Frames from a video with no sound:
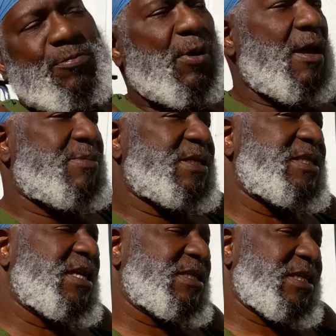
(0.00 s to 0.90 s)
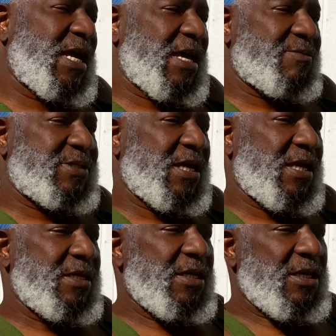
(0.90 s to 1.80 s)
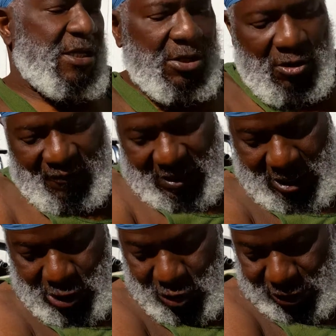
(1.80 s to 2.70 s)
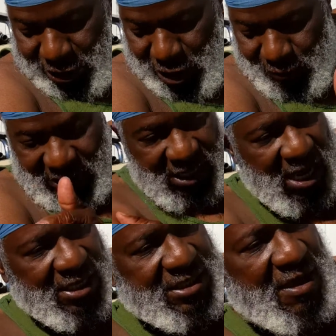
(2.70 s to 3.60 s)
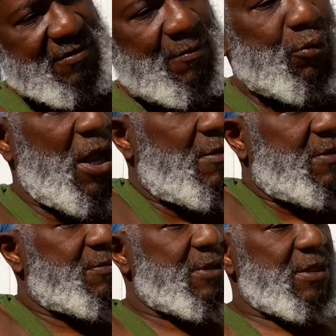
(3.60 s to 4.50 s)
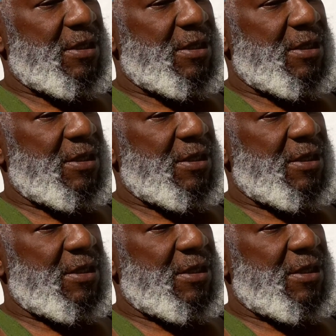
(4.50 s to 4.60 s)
probably 10 times that. You know, because you can tell when the cow's having a problem.